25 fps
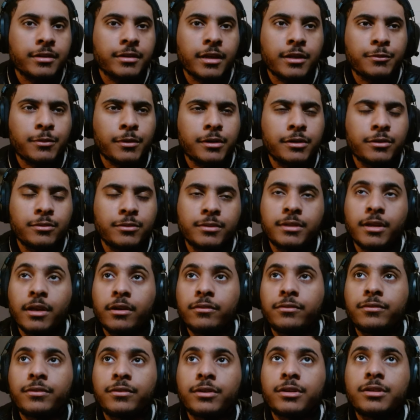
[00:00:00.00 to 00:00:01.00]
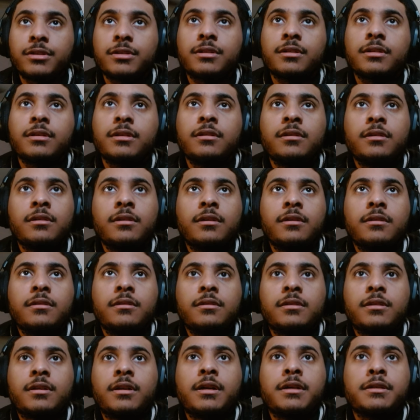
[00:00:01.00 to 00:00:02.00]
I just want to do Cell first
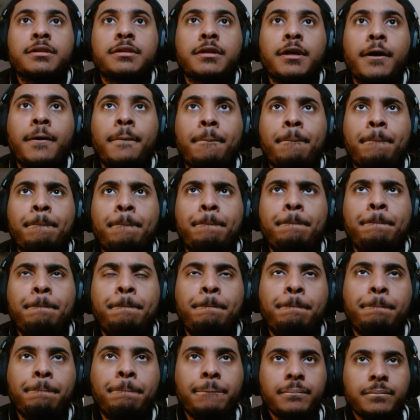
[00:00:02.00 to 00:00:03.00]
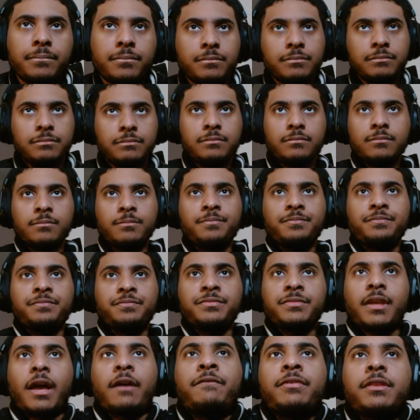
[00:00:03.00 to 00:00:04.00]
because I
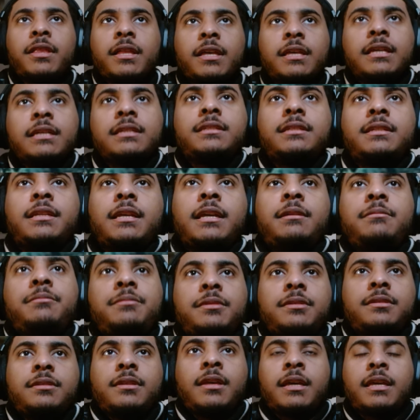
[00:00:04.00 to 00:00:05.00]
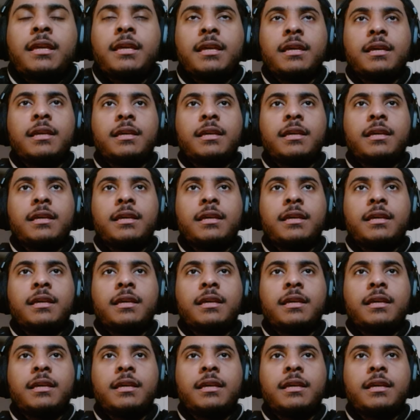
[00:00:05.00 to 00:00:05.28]
feel like his teams, like,